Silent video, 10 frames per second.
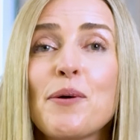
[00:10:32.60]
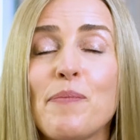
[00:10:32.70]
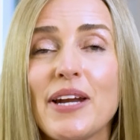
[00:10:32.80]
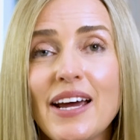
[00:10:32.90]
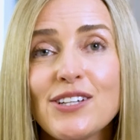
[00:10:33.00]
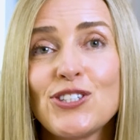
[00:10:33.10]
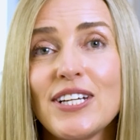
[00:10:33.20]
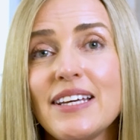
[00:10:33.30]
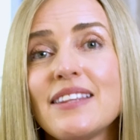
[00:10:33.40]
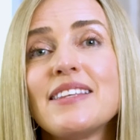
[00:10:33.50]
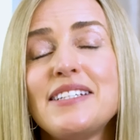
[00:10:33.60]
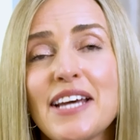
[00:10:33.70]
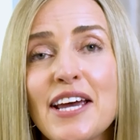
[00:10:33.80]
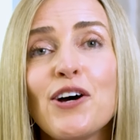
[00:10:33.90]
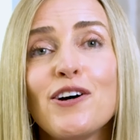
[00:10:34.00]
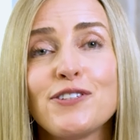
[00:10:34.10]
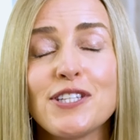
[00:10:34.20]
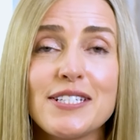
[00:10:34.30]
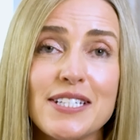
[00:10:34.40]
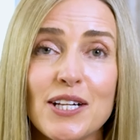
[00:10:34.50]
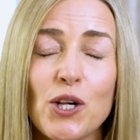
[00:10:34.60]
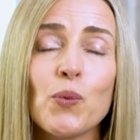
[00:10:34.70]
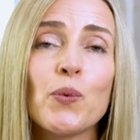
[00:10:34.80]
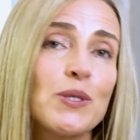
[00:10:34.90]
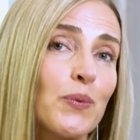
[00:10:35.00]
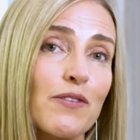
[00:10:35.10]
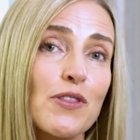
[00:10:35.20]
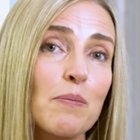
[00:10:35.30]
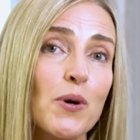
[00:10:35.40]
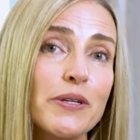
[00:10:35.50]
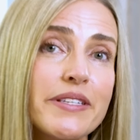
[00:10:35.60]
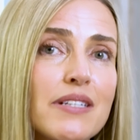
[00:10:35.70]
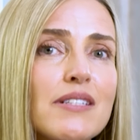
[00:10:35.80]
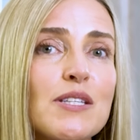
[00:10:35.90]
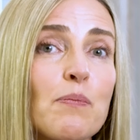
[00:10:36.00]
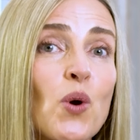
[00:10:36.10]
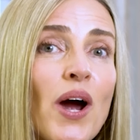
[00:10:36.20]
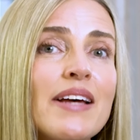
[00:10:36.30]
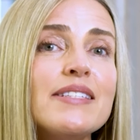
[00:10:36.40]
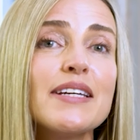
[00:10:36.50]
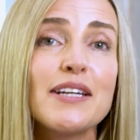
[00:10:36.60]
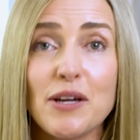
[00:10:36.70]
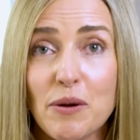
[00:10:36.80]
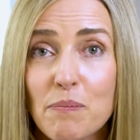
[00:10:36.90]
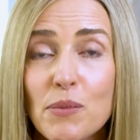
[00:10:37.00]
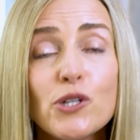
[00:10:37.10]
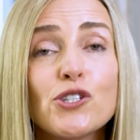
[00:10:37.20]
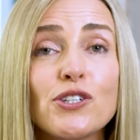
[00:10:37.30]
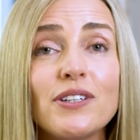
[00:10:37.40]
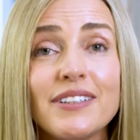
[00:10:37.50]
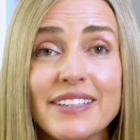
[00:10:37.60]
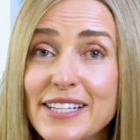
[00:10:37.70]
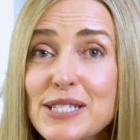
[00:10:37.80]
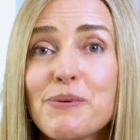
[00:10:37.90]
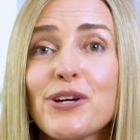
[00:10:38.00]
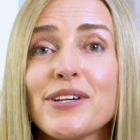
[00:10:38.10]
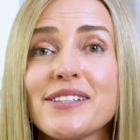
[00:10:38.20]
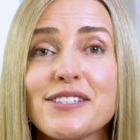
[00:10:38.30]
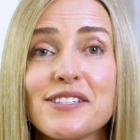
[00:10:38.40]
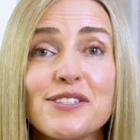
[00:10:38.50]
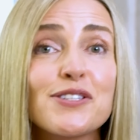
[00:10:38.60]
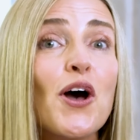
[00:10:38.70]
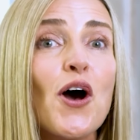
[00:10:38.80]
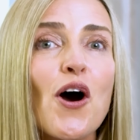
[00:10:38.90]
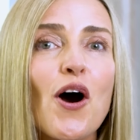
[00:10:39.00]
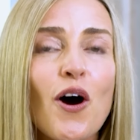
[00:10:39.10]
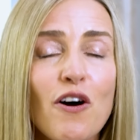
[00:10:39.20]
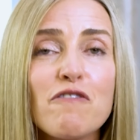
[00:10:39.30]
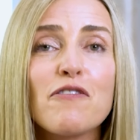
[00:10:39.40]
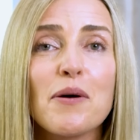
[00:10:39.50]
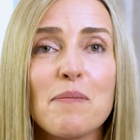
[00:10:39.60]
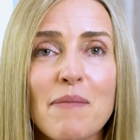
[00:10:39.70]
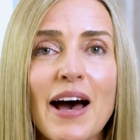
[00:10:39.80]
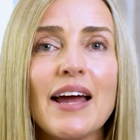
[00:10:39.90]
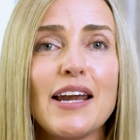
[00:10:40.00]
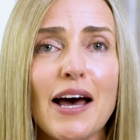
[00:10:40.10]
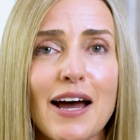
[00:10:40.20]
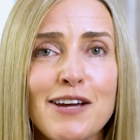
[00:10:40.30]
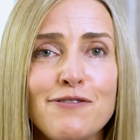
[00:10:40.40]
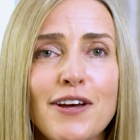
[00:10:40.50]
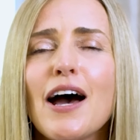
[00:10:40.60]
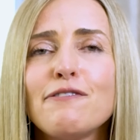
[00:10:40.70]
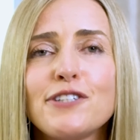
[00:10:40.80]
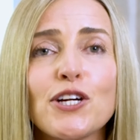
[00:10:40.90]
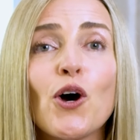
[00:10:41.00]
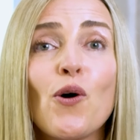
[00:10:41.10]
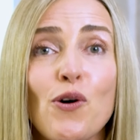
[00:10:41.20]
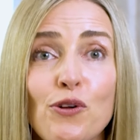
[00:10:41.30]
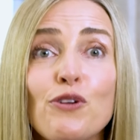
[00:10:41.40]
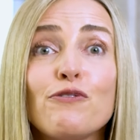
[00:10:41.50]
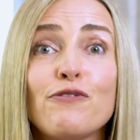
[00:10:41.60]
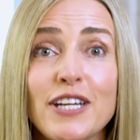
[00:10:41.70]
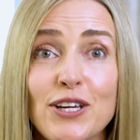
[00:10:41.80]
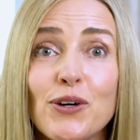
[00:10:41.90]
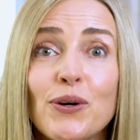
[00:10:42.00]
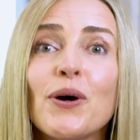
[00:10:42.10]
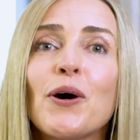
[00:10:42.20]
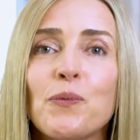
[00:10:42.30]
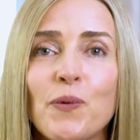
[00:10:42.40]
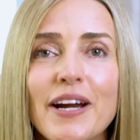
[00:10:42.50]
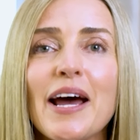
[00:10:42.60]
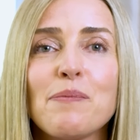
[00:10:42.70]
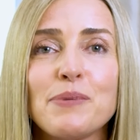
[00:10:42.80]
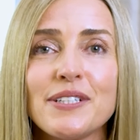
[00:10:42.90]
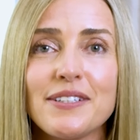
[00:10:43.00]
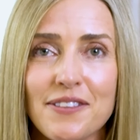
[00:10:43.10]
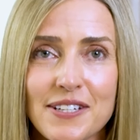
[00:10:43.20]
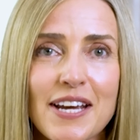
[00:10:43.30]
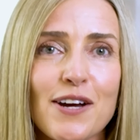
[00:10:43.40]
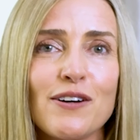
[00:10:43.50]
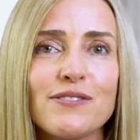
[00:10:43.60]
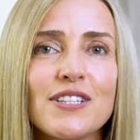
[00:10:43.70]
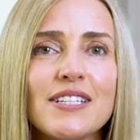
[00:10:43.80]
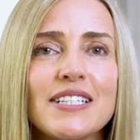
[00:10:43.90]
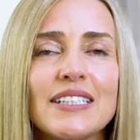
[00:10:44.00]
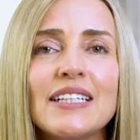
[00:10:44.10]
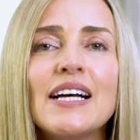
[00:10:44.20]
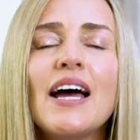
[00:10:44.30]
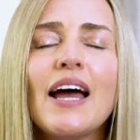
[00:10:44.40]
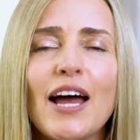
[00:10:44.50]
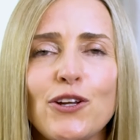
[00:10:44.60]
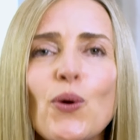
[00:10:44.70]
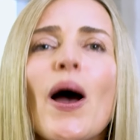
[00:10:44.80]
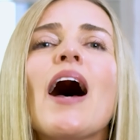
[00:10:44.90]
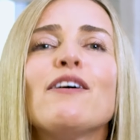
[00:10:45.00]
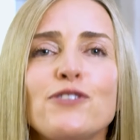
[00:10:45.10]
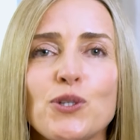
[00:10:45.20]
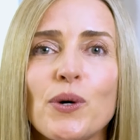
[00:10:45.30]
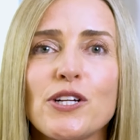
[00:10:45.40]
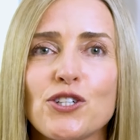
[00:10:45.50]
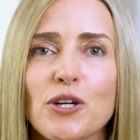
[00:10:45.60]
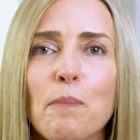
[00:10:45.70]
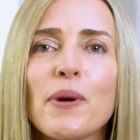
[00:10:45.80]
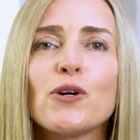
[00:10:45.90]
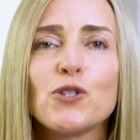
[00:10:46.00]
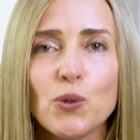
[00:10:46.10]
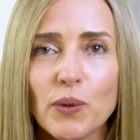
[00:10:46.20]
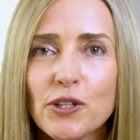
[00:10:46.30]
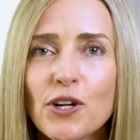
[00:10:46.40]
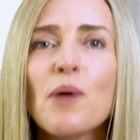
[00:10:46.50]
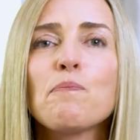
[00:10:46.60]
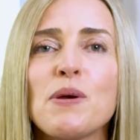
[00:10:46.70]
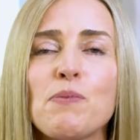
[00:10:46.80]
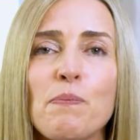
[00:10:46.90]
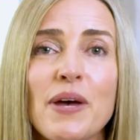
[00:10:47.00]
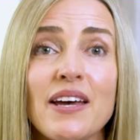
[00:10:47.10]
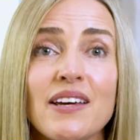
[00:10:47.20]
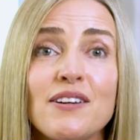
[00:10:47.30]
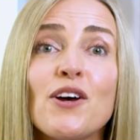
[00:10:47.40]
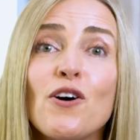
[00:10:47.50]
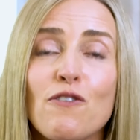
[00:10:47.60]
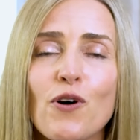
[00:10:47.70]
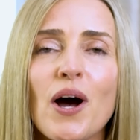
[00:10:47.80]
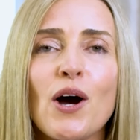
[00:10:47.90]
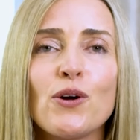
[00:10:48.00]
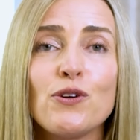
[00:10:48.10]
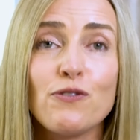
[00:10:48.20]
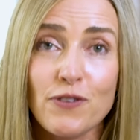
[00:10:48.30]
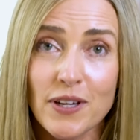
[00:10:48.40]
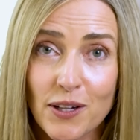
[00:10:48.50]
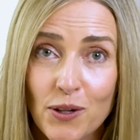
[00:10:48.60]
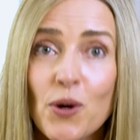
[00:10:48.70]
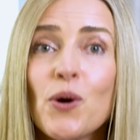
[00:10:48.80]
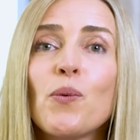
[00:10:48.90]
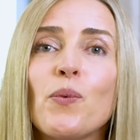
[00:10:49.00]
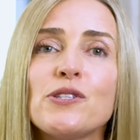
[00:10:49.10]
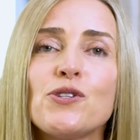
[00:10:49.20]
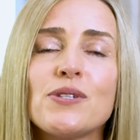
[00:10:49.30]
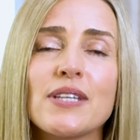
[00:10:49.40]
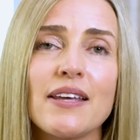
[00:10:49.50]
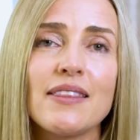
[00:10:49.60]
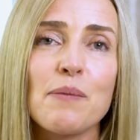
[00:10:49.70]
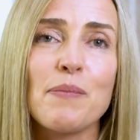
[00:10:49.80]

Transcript: But actually, the day after the deal was one of the most surprising, emotional experiences of my life. I've done a whole video on what happened the day after the deal, and you have to watch it because you will not be prepared for how you feel once you sign that